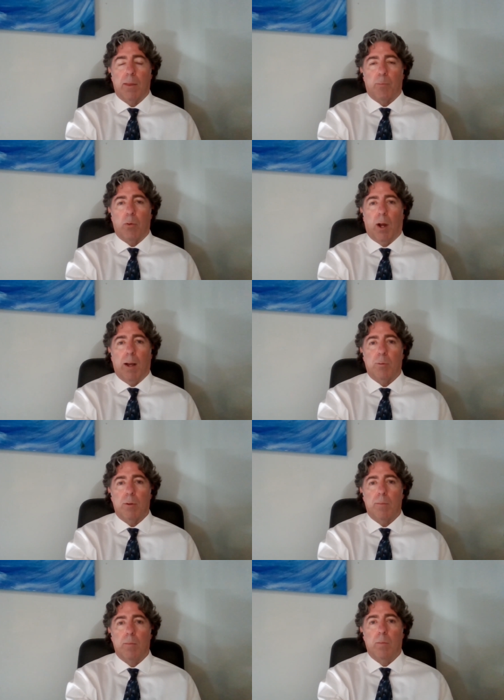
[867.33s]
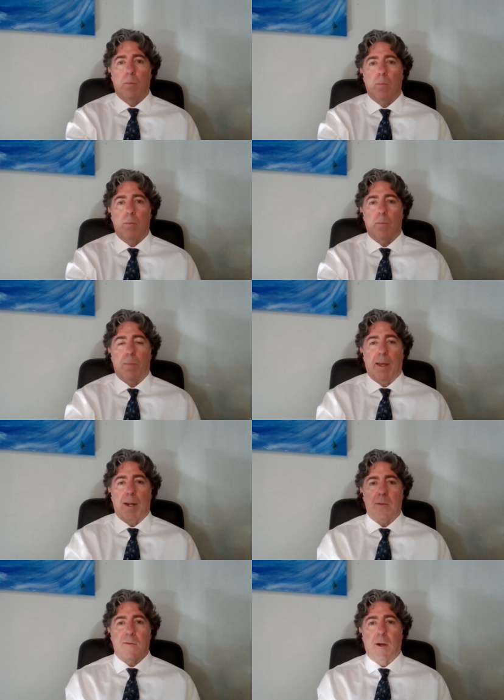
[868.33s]
The problem that
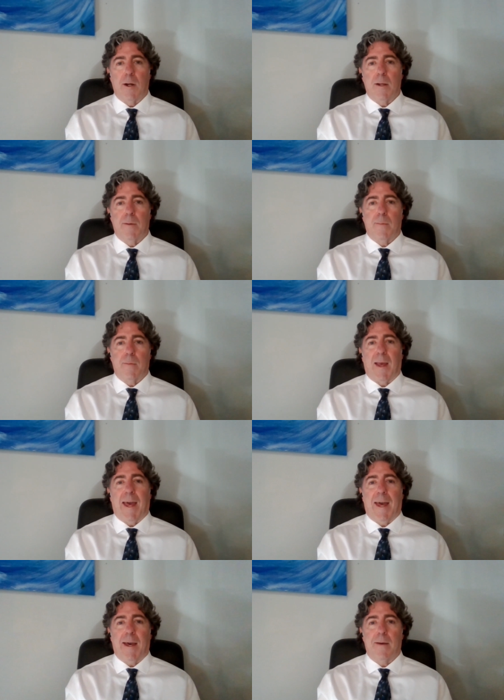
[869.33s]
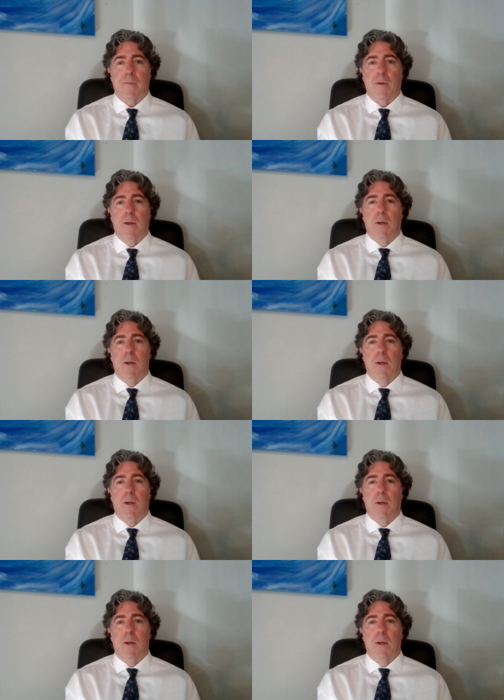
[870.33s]
I started to have